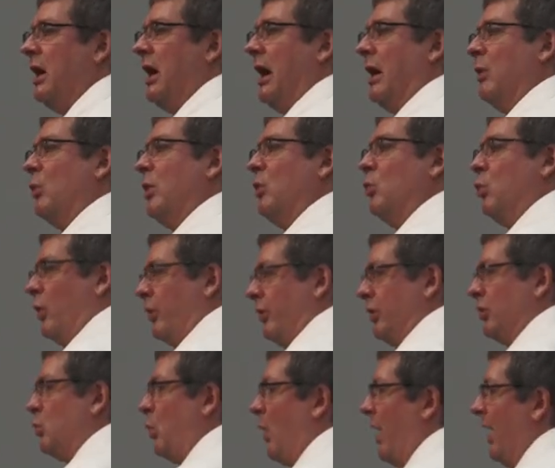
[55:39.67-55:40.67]
And we
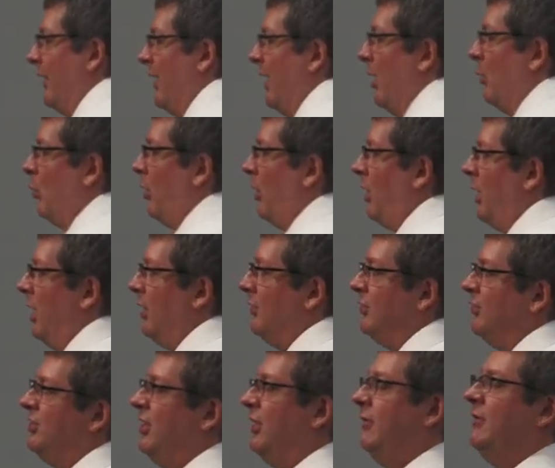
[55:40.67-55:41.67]
wondered why that was,
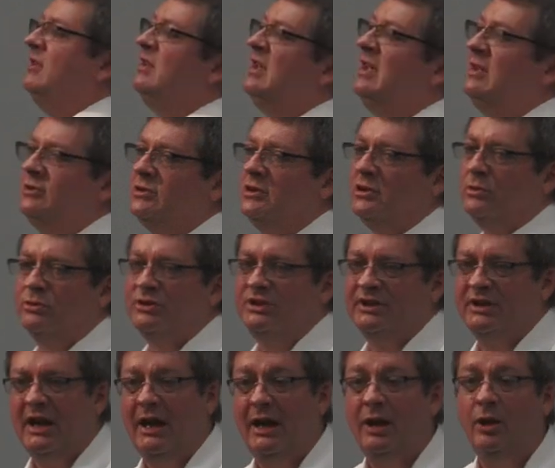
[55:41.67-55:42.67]
and Terry Dietzler was
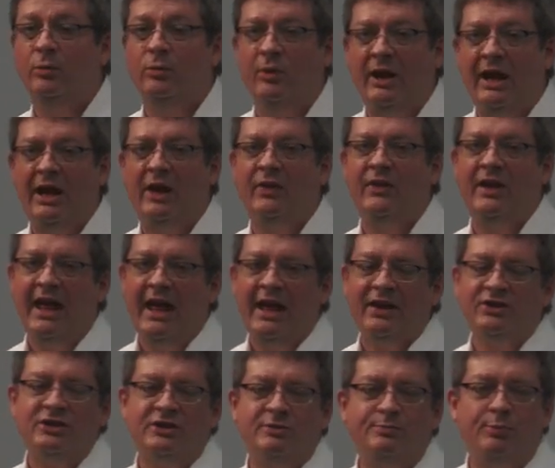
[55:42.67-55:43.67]
the guy who ran the
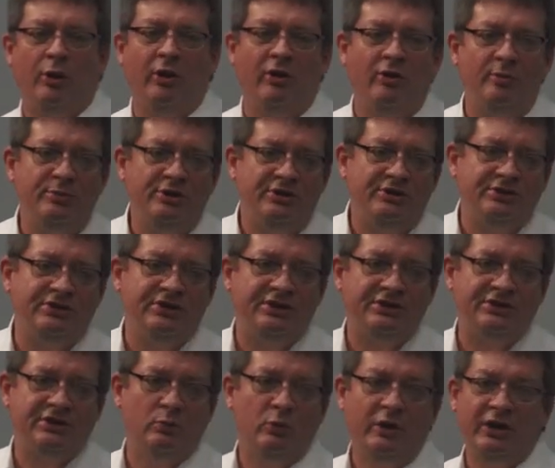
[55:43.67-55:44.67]
access part of the
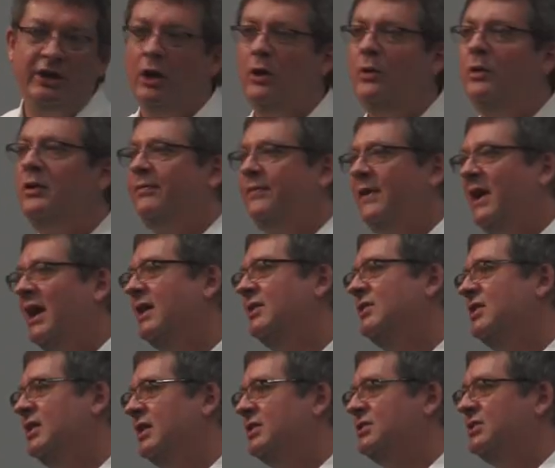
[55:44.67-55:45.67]
business, and we
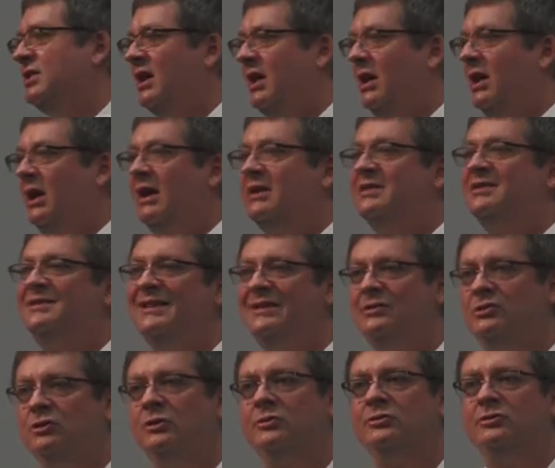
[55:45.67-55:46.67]
codified this as
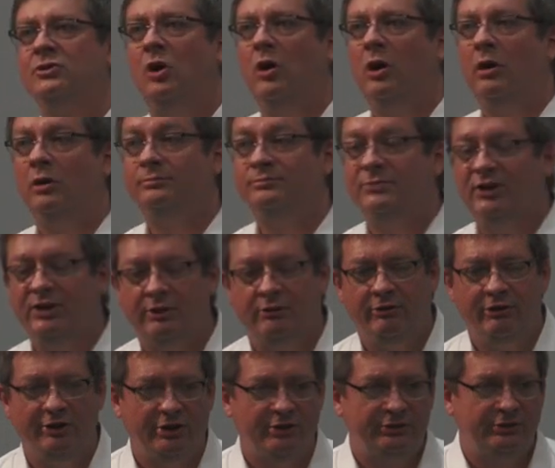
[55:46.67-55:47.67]
Dietzler's law, and
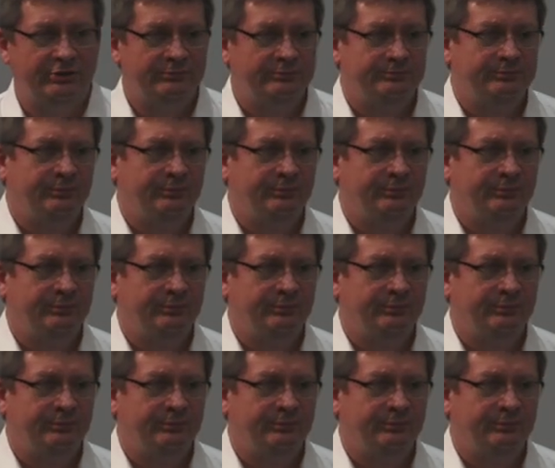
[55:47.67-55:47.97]
here it is.